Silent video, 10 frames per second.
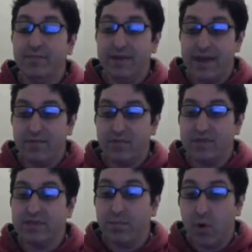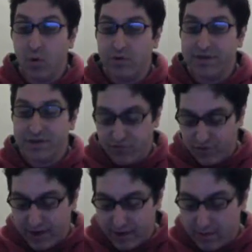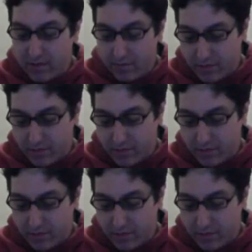be able to pull this ring,